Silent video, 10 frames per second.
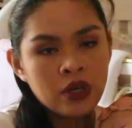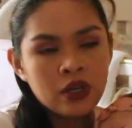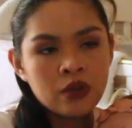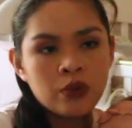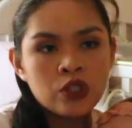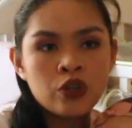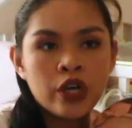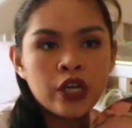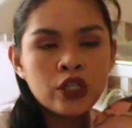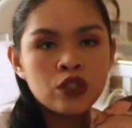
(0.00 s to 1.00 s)
but we're
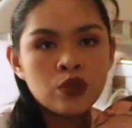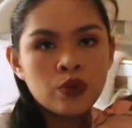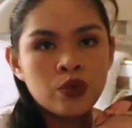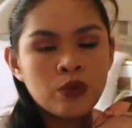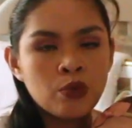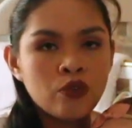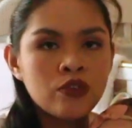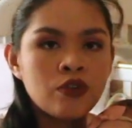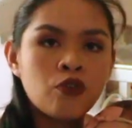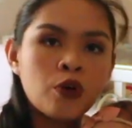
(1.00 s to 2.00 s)
trying to remove
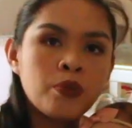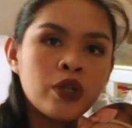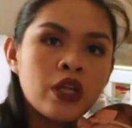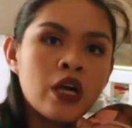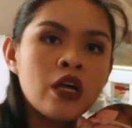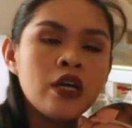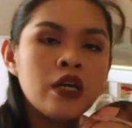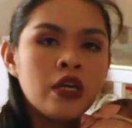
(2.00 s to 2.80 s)
the formula